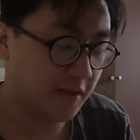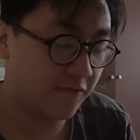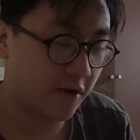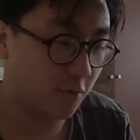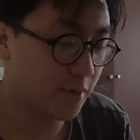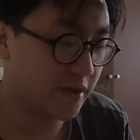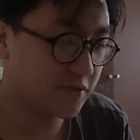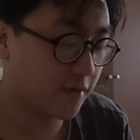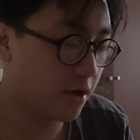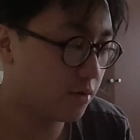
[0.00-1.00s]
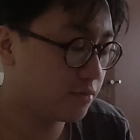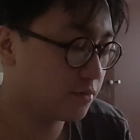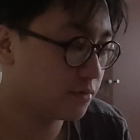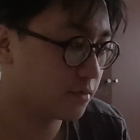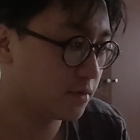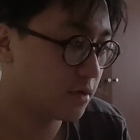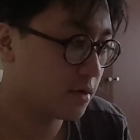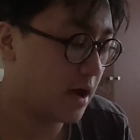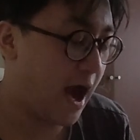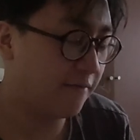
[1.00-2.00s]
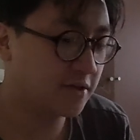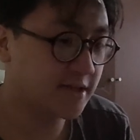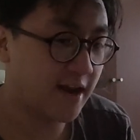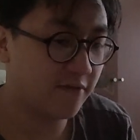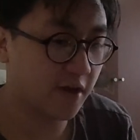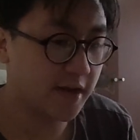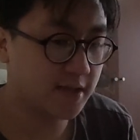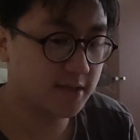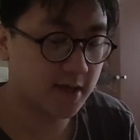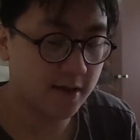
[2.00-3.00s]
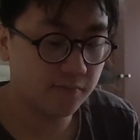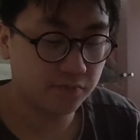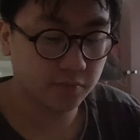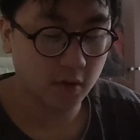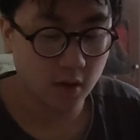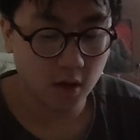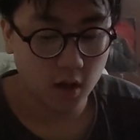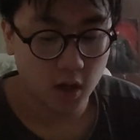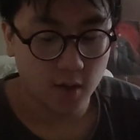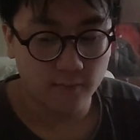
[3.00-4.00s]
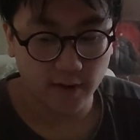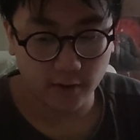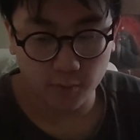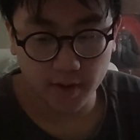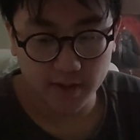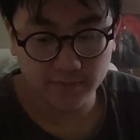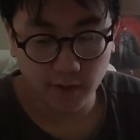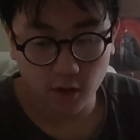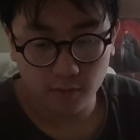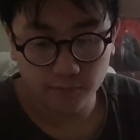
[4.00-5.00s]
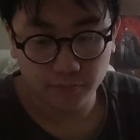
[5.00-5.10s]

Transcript: I feel like I completed this video. I haven't said everything I need to say, but I completed this video.